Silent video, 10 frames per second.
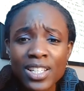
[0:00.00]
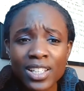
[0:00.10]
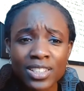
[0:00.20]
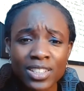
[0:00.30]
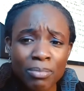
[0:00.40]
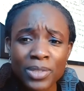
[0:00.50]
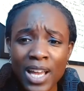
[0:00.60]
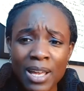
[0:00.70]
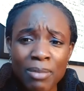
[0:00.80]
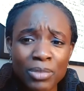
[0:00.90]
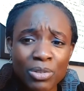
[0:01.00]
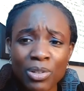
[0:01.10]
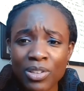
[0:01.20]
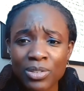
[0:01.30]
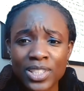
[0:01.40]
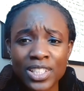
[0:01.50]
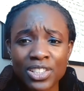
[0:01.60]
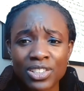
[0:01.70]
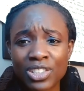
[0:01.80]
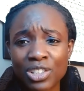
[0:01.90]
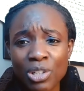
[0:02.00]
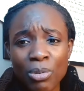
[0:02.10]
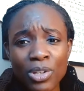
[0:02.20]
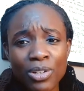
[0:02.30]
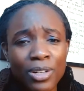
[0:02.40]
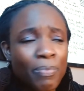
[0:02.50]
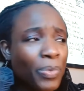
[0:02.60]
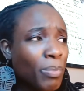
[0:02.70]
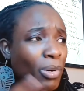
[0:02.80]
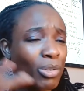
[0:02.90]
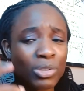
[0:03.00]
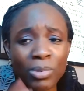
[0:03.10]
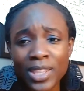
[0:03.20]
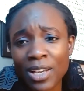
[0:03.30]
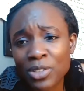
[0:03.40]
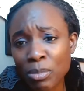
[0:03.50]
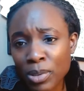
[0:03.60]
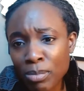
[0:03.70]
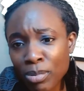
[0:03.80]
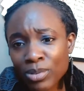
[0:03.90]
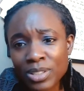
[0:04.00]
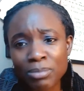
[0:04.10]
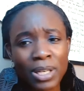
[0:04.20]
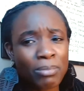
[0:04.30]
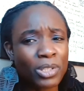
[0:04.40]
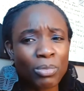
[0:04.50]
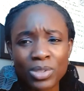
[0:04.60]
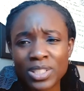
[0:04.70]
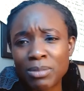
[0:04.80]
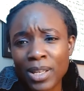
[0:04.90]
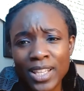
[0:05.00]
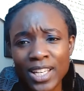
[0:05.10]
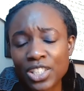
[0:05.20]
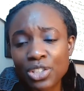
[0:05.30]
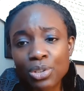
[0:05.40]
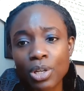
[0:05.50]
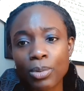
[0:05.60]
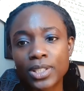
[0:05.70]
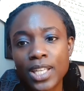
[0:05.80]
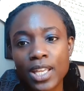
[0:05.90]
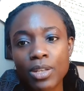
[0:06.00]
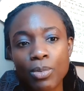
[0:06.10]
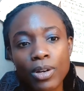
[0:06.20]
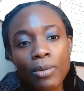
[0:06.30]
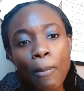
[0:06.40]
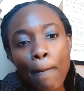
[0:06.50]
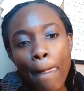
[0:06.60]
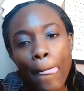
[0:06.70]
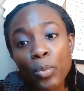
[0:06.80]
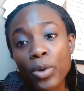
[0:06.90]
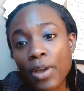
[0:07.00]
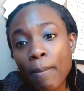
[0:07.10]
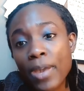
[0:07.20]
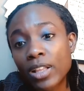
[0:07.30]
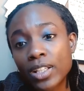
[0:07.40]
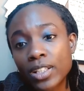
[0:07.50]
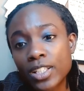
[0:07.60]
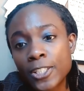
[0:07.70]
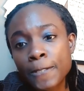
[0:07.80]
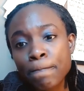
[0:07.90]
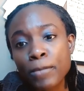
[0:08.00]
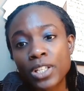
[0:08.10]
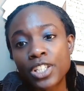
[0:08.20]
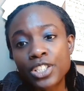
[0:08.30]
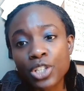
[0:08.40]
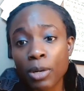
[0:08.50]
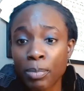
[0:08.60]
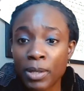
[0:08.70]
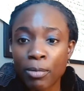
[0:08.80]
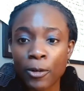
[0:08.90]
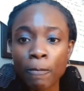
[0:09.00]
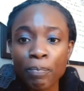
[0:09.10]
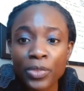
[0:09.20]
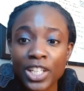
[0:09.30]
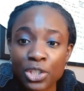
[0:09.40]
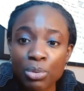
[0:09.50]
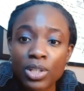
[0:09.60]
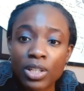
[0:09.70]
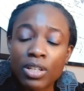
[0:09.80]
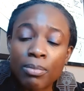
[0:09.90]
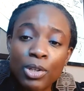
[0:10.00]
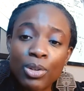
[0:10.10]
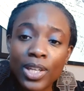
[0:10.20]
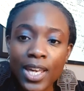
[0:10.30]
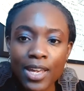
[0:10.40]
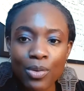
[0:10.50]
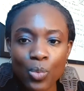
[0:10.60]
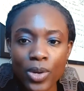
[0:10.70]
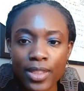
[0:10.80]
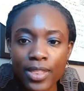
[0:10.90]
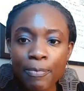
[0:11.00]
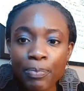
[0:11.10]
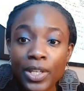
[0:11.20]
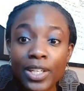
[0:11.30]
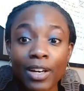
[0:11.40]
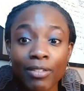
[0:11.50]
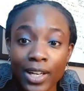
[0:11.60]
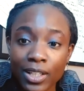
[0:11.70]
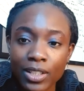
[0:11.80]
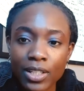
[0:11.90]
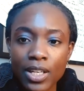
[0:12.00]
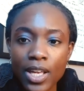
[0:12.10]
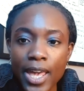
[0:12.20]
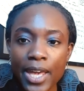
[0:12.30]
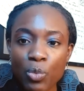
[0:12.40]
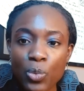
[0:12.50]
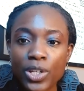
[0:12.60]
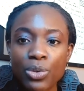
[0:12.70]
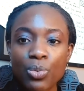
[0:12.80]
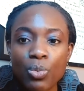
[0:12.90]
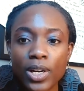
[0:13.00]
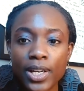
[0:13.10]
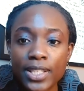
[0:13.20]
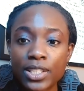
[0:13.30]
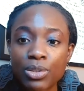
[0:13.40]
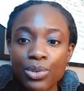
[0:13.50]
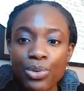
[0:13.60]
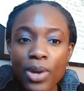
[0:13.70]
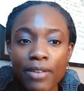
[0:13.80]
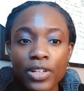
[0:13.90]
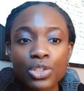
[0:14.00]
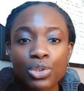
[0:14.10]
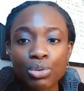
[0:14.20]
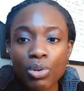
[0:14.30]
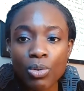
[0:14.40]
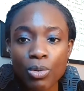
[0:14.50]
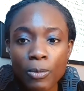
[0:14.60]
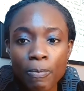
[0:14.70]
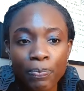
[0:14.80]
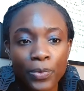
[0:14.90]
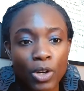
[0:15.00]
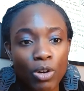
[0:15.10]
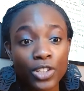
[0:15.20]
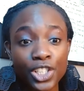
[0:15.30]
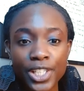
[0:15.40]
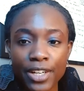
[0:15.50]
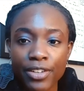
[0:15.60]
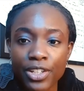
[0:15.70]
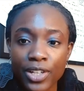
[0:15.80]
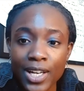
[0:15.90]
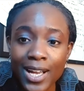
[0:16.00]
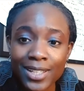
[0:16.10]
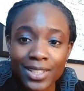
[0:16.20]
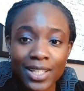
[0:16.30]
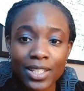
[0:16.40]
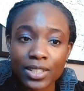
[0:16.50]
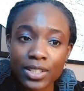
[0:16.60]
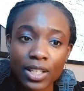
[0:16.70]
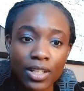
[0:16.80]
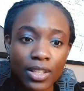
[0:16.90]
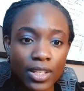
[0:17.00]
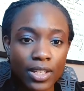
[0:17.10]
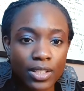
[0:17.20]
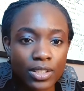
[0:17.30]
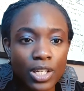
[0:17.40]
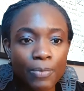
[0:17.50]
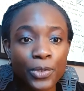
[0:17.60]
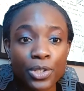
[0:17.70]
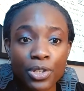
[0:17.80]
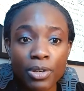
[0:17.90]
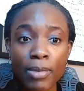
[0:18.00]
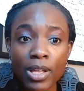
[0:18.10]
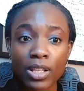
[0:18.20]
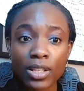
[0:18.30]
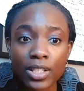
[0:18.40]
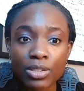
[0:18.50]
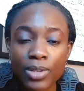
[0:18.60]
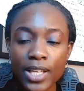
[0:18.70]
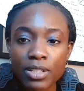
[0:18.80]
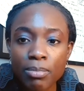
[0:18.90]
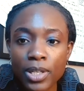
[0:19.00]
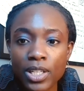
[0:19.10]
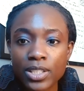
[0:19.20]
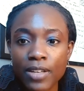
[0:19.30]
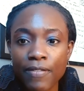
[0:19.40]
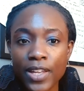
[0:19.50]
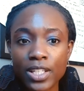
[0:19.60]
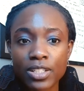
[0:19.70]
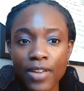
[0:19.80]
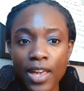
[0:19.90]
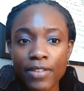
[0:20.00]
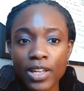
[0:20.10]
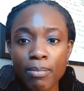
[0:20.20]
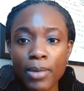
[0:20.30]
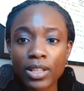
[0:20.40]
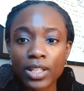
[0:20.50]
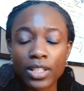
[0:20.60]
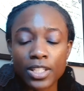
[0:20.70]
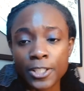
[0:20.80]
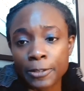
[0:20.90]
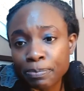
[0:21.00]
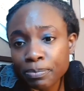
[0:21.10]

Sometimes, they'll show your post to 1,000 people. Sometimes it will seem like they didn't show it to anyone. With a mailing list, these are people that you can communicate with directly and when you want. And so you have control over sharing your content and selling things to your mailing list. So that's the biggest advantage of having a mailing list.